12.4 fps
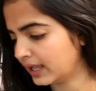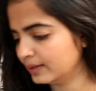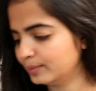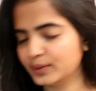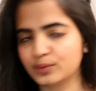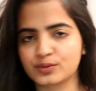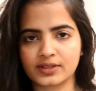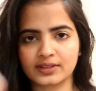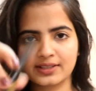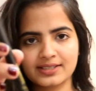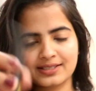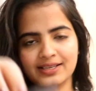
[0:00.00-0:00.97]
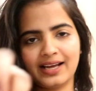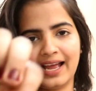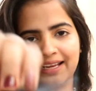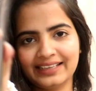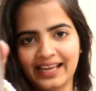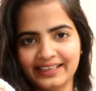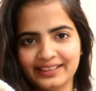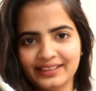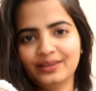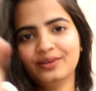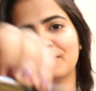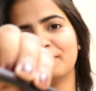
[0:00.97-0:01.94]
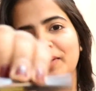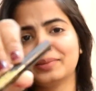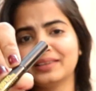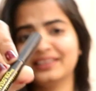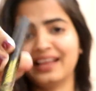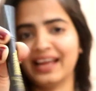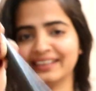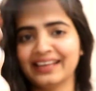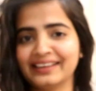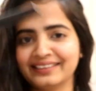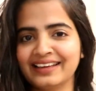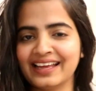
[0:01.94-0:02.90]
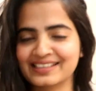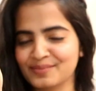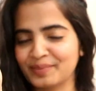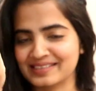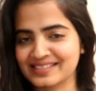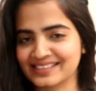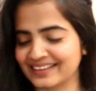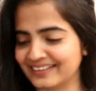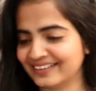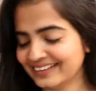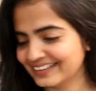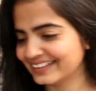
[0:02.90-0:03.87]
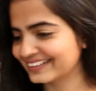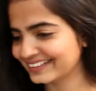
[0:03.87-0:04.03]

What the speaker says: I'll be using this eyeliner, Maybelline eyeliner, as a pencil here.